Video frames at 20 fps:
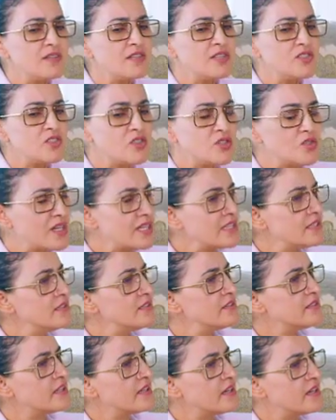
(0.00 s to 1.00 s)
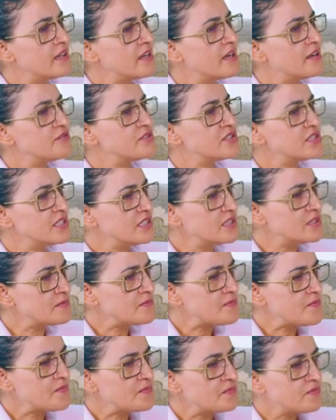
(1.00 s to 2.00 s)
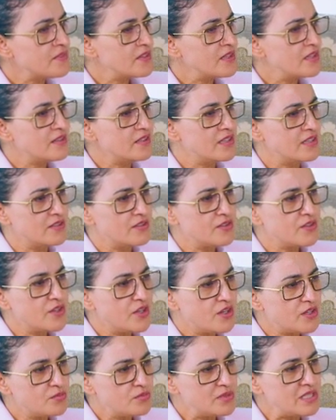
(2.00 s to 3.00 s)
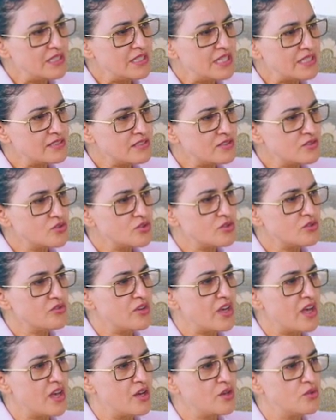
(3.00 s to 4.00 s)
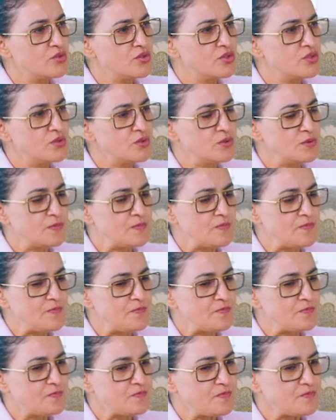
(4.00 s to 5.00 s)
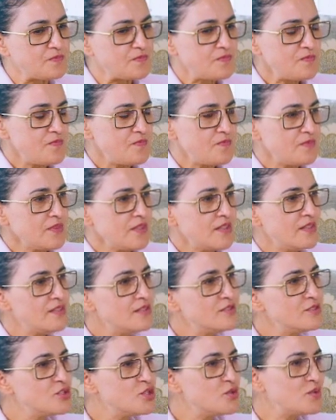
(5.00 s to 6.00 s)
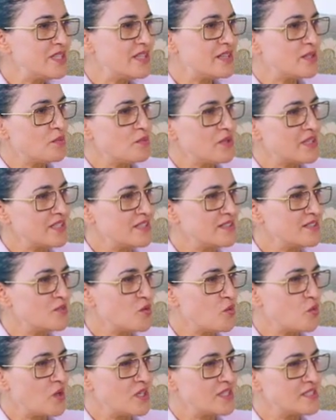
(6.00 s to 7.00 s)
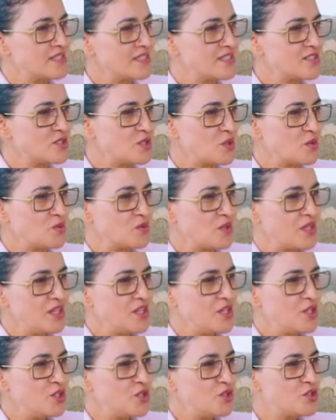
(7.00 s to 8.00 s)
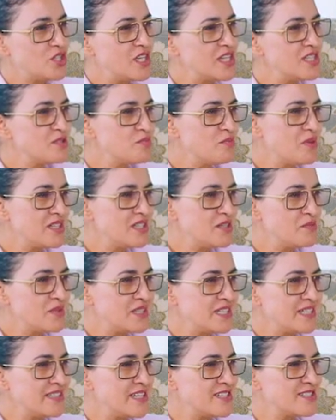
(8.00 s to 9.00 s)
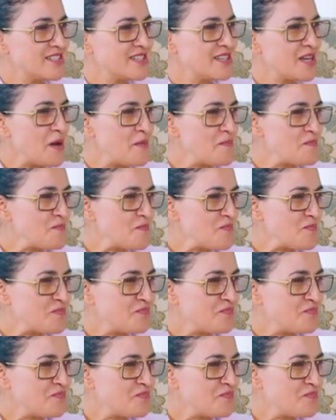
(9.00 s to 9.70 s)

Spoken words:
The struggle that I have seen that taught me lessons of how to treat the money wisely. So you chase money, money doesn't come.